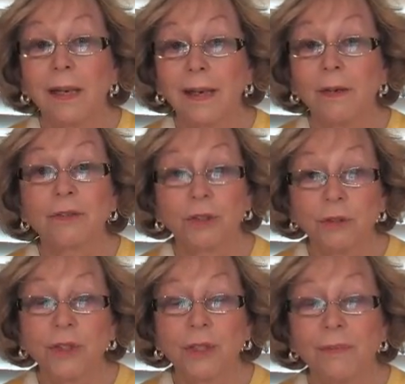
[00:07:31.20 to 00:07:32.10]
Now
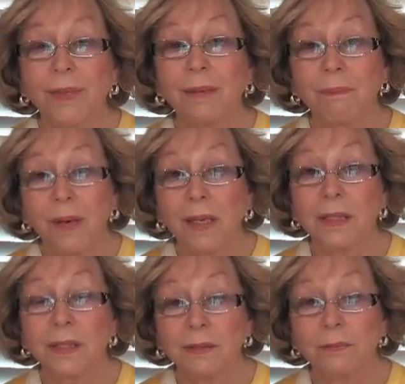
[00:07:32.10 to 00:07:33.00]
do something
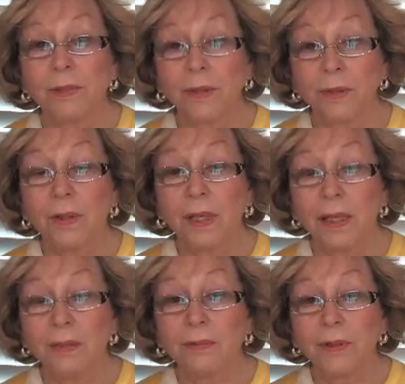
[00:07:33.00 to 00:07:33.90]
positive with your
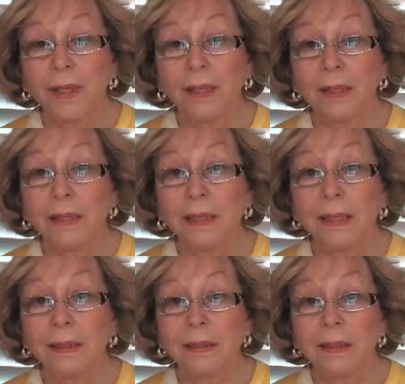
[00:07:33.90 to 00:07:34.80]
life.
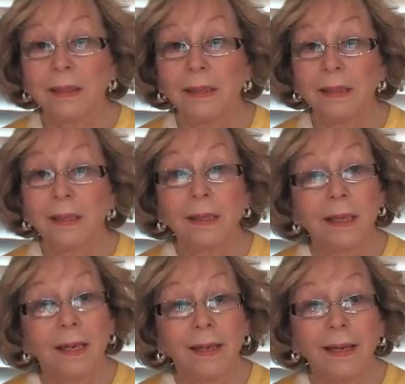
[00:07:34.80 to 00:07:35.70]
And
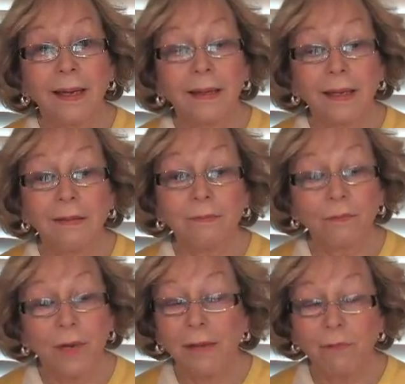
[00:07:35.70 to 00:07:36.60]

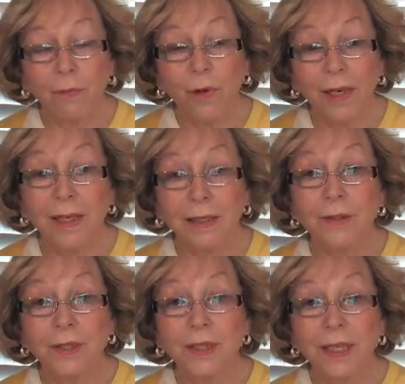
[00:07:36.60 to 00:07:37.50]
from what I
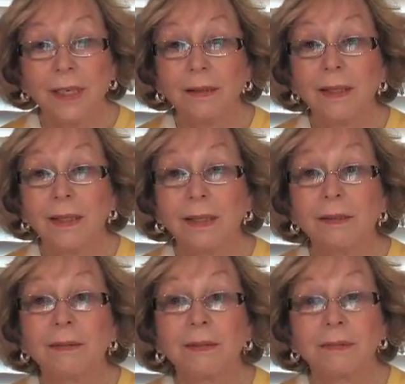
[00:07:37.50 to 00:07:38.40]
understand,
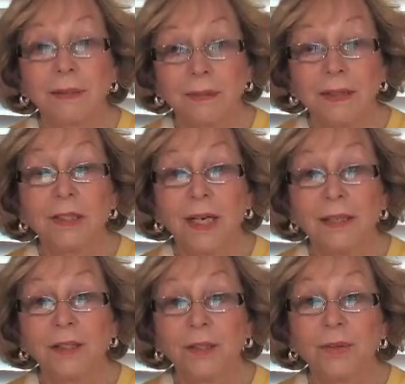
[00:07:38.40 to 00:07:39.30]
he
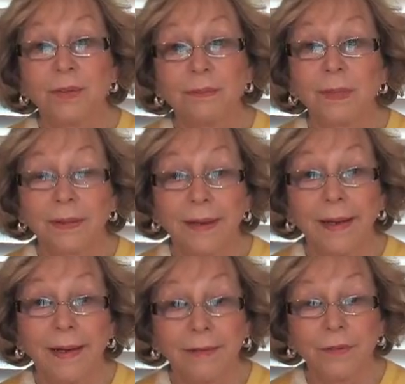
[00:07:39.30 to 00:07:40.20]
decided to
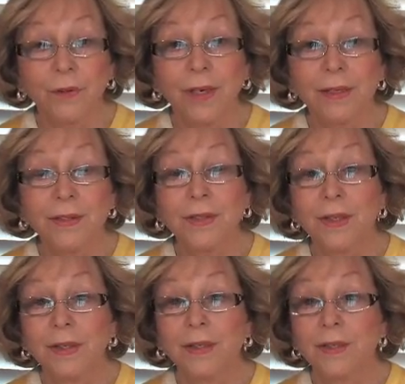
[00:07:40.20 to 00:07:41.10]
get out of drugs,
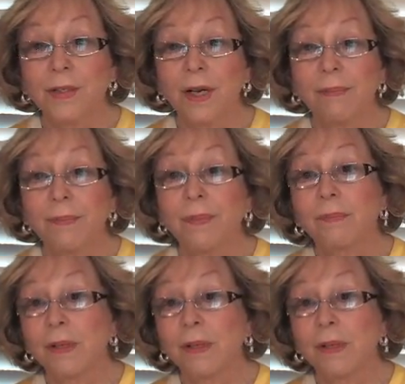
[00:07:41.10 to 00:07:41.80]
stop